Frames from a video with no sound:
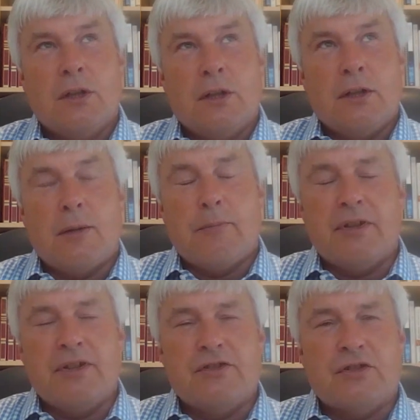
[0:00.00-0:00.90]

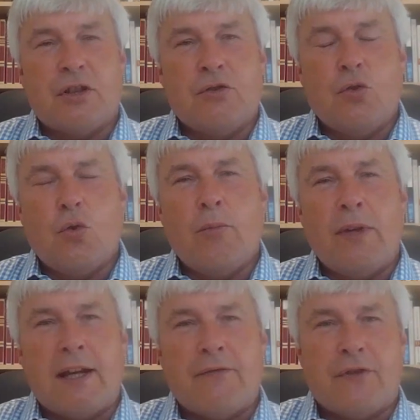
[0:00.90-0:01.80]
companies that don't normally
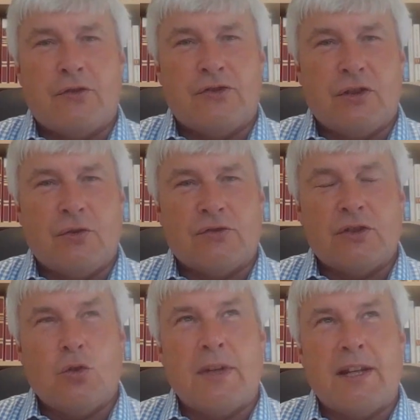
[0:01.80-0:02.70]
have those skills. They
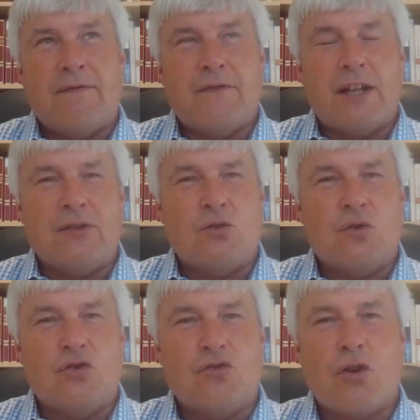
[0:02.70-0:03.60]
normally have financial
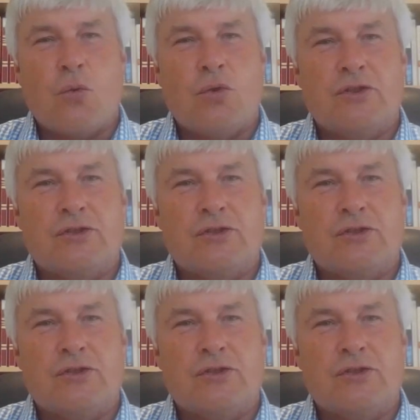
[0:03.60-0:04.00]
controllers,